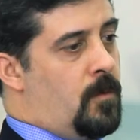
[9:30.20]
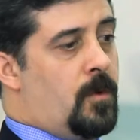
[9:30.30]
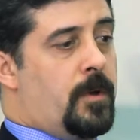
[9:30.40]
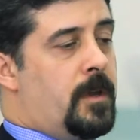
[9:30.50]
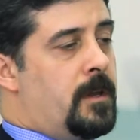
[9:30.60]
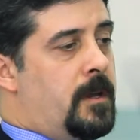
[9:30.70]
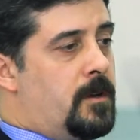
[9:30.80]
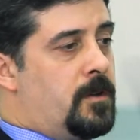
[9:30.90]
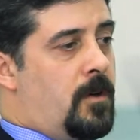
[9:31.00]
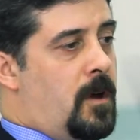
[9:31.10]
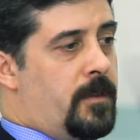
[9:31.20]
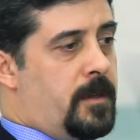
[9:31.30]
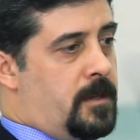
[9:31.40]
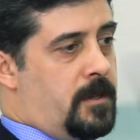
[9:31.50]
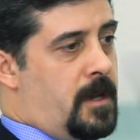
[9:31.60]
Well, we adhere to all
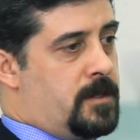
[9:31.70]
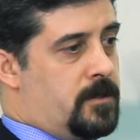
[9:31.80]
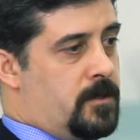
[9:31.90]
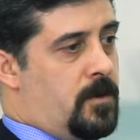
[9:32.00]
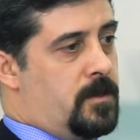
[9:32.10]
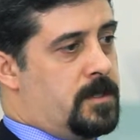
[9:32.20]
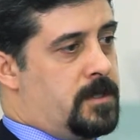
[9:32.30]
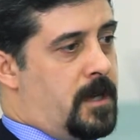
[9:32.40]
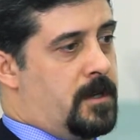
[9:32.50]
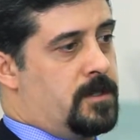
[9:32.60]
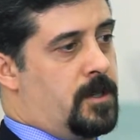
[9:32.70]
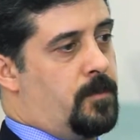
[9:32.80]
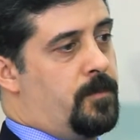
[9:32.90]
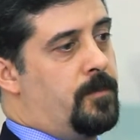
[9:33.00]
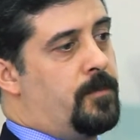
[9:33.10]
the international codes and standards that
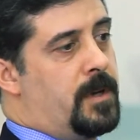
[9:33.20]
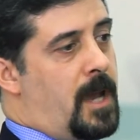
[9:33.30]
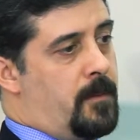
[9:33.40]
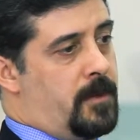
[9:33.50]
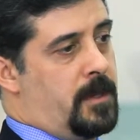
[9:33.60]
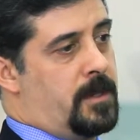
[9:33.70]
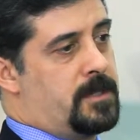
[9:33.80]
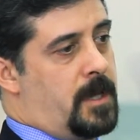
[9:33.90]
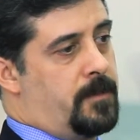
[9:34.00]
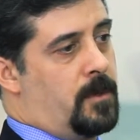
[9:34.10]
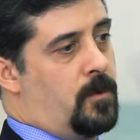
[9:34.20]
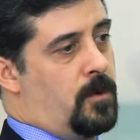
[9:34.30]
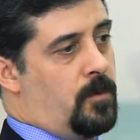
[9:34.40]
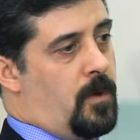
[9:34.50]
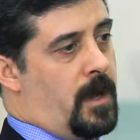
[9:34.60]
are predominantly accepted
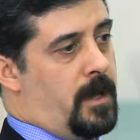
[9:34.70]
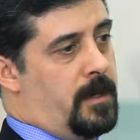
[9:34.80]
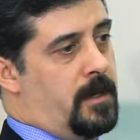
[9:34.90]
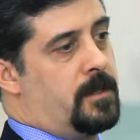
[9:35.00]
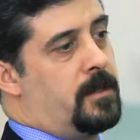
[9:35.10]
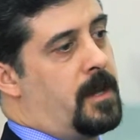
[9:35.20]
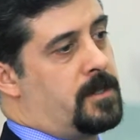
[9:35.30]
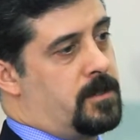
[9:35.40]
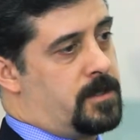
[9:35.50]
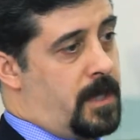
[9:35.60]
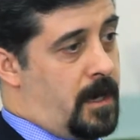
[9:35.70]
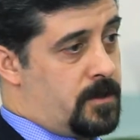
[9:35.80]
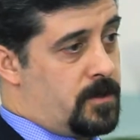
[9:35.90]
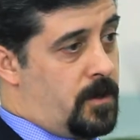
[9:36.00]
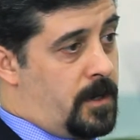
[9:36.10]
worldwide. The International
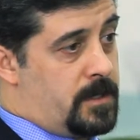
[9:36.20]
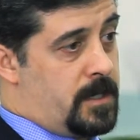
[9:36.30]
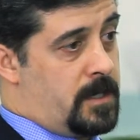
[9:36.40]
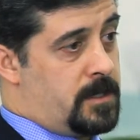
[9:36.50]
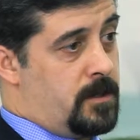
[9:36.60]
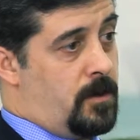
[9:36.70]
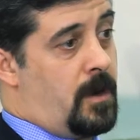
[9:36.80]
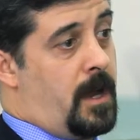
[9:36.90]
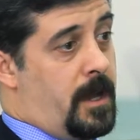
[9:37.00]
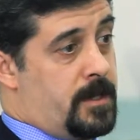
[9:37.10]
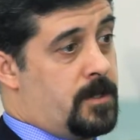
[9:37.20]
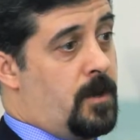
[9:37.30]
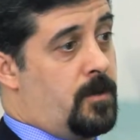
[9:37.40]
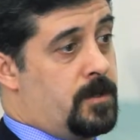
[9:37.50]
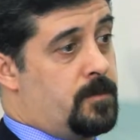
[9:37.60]
Standards Organization, or
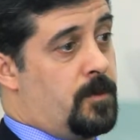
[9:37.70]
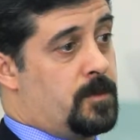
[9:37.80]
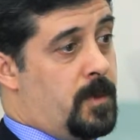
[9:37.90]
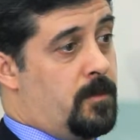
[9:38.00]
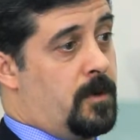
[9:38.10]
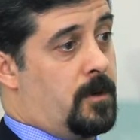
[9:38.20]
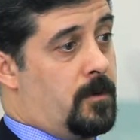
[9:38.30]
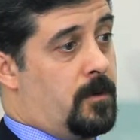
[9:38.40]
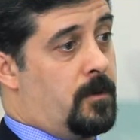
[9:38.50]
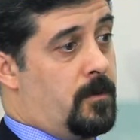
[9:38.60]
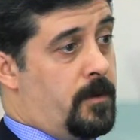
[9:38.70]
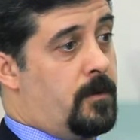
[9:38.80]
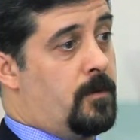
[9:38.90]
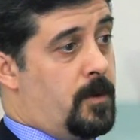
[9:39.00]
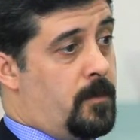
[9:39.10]
ISO, as most people
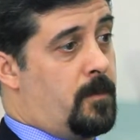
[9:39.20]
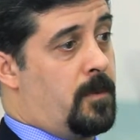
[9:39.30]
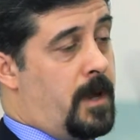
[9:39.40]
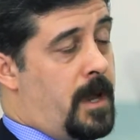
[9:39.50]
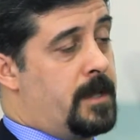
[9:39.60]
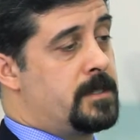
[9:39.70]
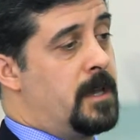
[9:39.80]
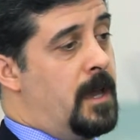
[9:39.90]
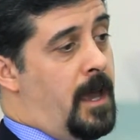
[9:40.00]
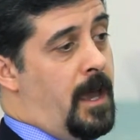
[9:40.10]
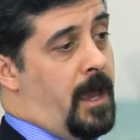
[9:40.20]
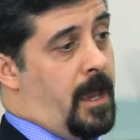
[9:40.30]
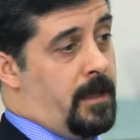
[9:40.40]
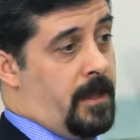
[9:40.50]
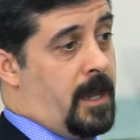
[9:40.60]
remember as,
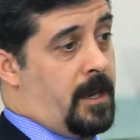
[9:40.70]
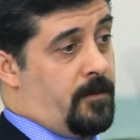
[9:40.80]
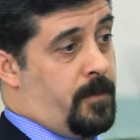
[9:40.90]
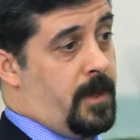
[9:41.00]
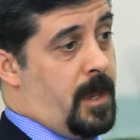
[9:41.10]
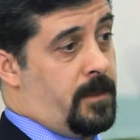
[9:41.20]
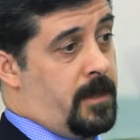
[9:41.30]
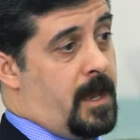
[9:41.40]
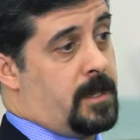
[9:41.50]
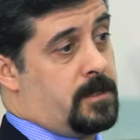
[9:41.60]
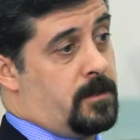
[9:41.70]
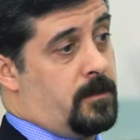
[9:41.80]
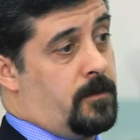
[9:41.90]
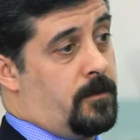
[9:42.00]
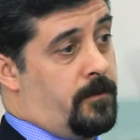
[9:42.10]
and the NFPA, the
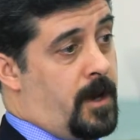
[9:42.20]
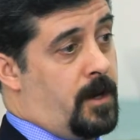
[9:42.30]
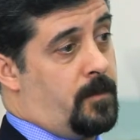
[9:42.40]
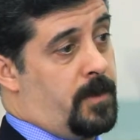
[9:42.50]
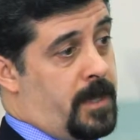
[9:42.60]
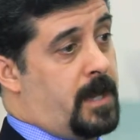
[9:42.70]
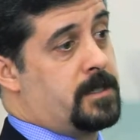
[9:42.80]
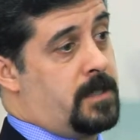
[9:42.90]
National Fire Protection